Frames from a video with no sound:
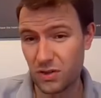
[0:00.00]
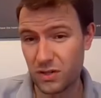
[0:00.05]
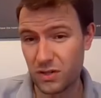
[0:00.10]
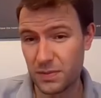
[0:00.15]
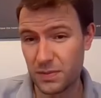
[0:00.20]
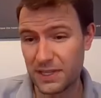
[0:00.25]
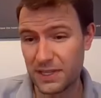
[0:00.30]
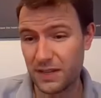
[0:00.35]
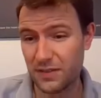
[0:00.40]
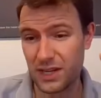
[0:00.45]
going
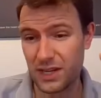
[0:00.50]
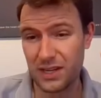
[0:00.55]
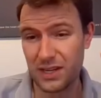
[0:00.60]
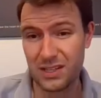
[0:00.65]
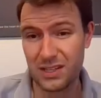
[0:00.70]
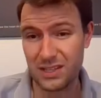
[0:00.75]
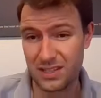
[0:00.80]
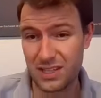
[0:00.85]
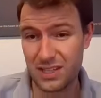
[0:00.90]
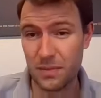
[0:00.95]
to be given
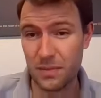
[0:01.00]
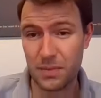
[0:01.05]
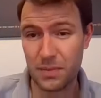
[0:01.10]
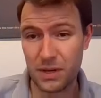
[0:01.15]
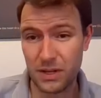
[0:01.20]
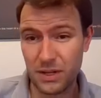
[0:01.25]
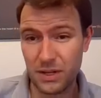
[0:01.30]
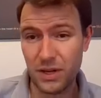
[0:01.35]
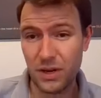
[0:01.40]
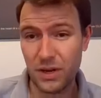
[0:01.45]
in
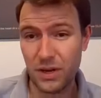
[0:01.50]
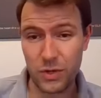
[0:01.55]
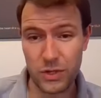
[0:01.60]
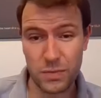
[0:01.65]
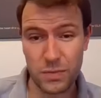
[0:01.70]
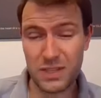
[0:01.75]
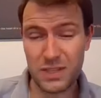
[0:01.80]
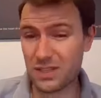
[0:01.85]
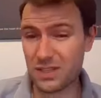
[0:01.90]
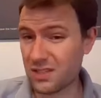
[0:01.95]
December,
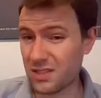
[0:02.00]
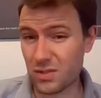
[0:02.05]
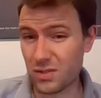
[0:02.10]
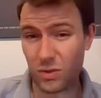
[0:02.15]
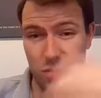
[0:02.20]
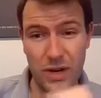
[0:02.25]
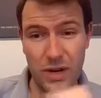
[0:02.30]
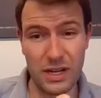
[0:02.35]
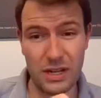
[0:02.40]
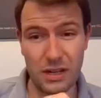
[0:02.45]
which means this
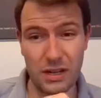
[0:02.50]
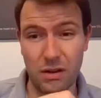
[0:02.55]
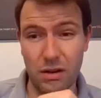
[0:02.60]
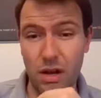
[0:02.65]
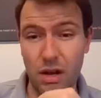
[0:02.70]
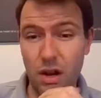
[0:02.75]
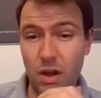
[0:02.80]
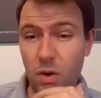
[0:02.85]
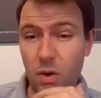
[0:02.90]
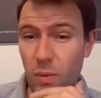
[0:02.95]
is already a
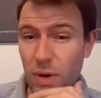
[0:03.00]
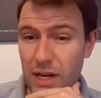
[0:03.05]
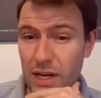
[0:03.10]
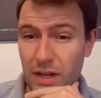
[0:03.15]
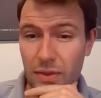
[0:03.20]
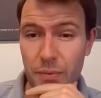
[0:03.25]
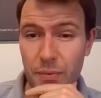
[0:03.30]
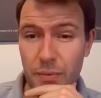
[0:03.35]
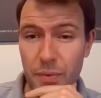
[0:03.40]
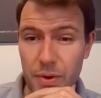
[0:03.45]
long way
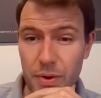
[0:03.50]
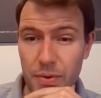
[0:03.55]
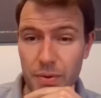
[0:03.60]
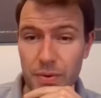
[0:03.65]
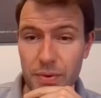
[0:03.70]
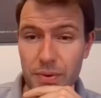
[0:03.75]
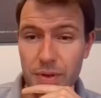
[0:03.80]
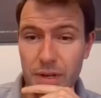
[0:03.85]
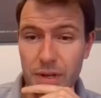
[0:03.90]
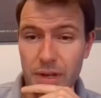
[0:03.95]
down the
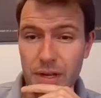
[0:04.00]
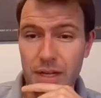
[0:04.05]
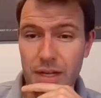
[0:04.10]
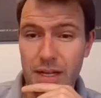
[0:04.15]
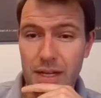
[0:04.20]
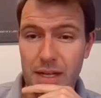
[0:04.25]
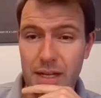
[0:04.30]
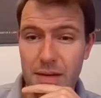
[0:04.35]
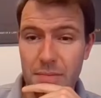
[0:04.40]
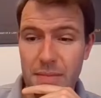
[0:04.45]
road.
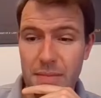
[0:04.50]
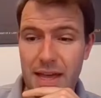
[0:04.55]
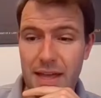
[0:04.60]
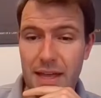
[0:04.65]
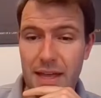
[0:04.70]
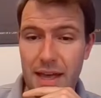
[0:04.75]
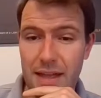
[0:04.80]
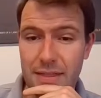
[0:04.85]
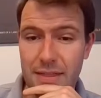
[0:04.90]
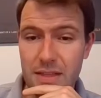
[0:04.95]

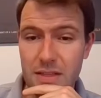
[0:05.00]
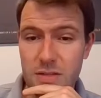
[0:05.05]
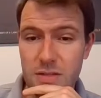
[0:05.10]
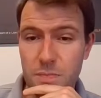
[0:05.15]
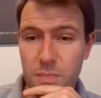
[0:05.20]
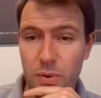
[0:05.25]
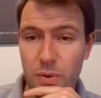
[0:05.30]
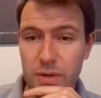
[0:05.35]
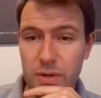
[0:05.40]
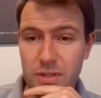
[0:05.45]
At
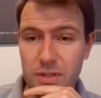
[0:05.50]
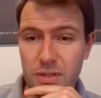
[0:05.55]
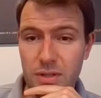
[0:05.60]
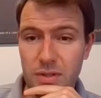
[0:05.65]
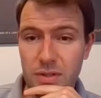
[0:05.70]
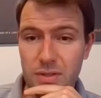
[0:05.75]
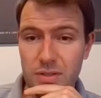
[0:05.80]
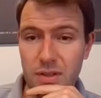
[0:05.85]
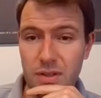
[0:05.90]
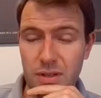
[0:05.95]
this point, you
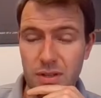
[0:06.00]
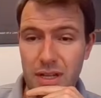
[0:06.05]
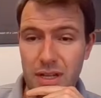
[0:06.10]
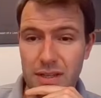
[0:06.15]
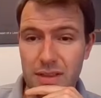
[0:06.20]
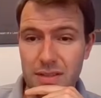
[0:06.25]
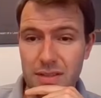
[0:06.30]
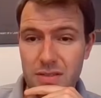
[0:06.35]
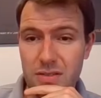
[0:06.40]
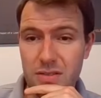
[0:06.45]
know, it's not
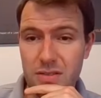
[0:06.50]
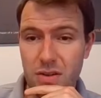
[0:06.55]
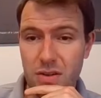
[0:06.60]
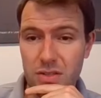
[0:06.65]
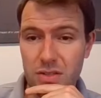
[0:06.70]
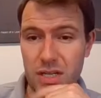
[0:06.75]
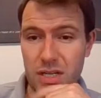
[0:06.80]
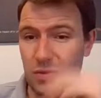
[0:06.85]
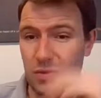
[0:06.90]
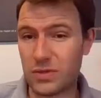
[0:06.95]
like this
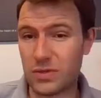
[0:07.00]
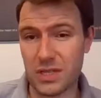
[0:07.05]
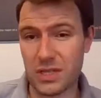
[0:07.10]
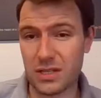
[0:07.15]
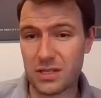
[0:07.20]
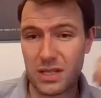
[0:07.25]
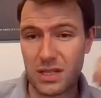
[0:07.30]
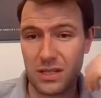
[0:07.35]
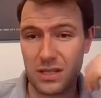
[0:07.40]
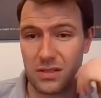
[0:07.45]
contract was
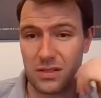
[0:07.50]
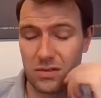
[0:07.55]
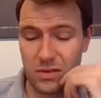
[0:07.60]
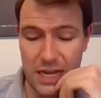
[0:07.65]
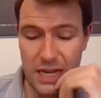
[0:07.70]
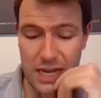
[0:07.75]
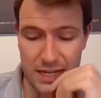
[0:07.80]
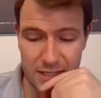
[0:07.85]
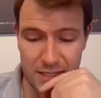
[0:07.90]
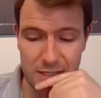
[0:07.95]
entered into
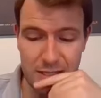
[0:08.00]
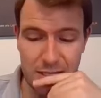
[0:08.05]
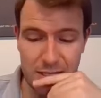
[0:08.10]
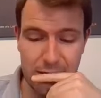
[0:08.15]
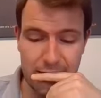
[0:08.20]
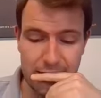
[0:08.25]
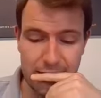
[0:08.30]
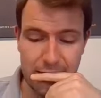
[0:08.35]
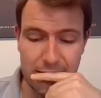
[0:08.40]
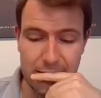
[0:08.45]

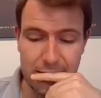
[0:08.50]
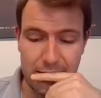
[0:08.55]
yesterday.